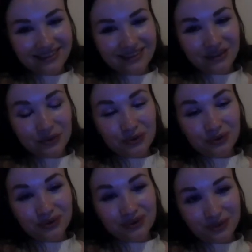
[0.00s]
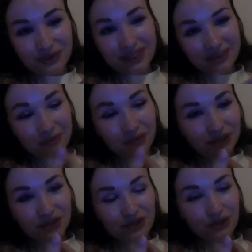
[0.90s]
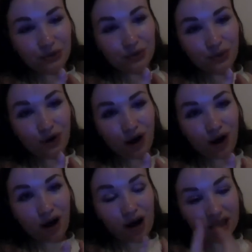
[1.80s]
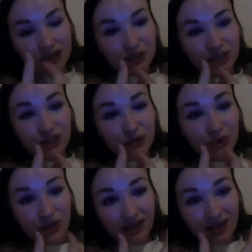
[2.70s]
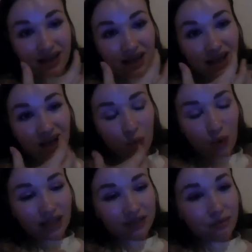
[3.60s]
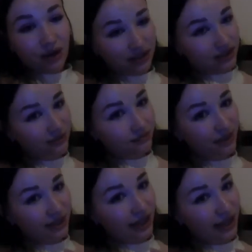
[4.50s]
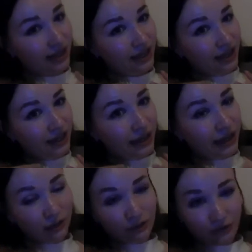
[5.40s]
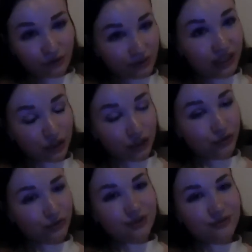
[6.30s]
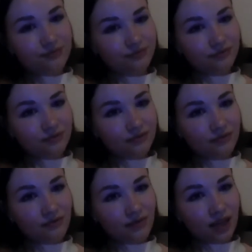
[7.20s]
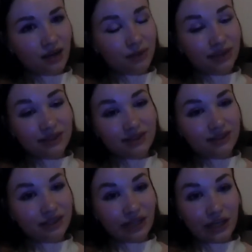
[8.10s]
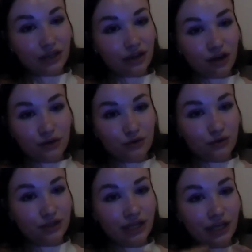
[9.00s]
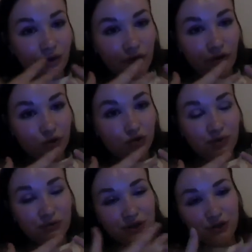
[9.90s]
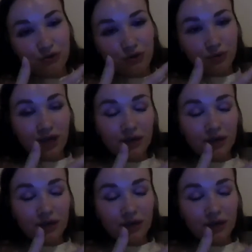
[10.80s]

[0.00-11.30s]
You do get patients who are admitted with quite bad health issues, but they are doing everything to prevent you from